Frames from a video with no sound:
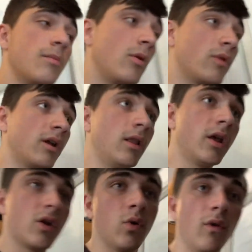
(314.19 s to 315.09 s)
But we're gonna
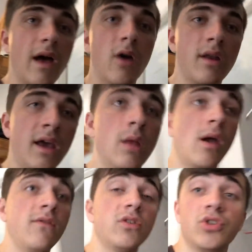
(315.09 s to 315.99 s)
let it cool down, and I'm
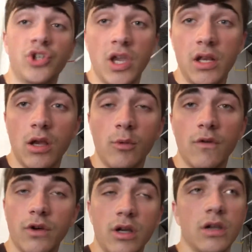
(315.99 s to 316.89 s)
having Shane come
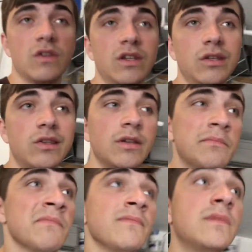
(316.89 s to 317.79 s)
over because
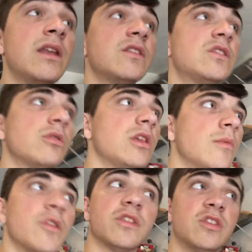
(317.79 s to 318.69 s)
he's not necessarily the
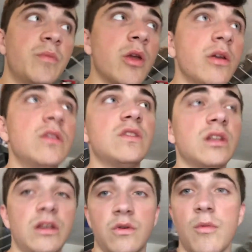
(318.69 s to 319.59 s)
most experienced,
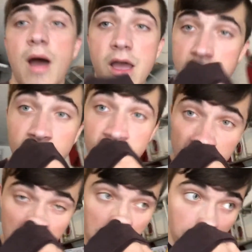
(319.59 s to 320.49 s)
and neither am I,
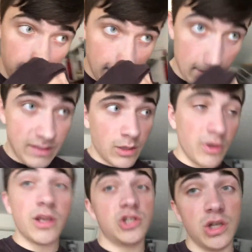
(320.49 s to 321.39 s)
so it's not
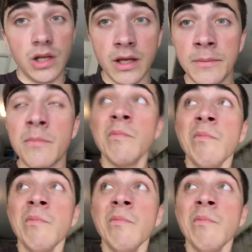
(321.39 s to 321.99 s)
really cheating.